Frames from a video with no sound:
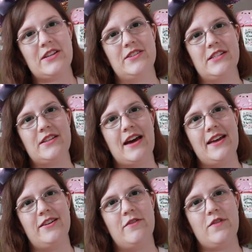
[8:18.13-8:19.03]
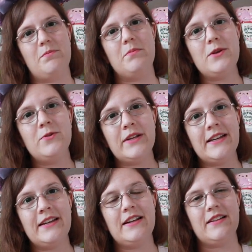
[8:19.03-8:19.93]
because it's kind of
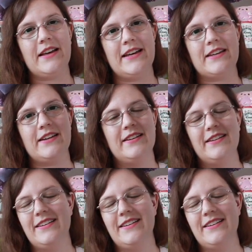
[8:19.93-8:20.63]
muted, like,